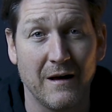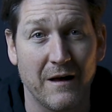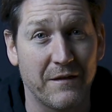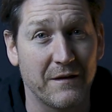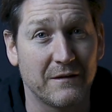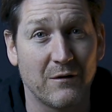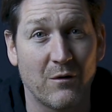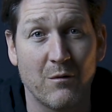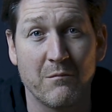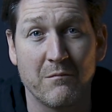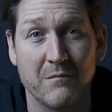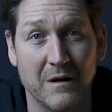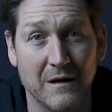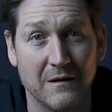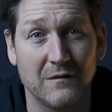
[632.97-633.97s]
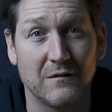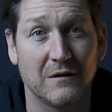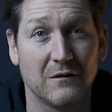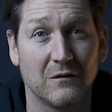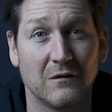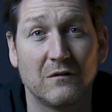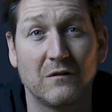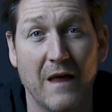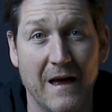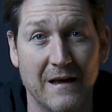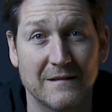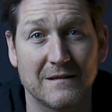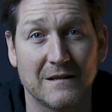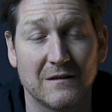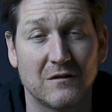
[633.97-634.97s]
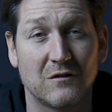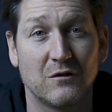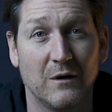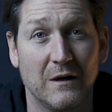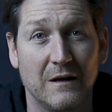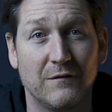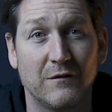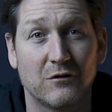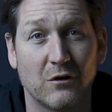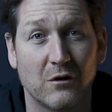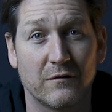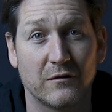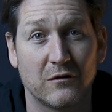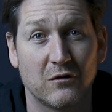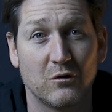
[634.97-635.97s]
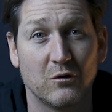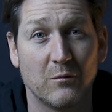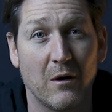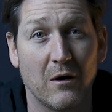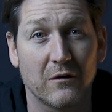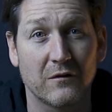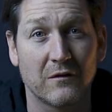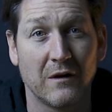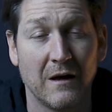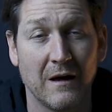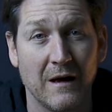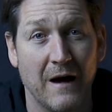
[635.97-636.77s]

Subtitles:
I think they're amazing assets to any photographer's toolbox,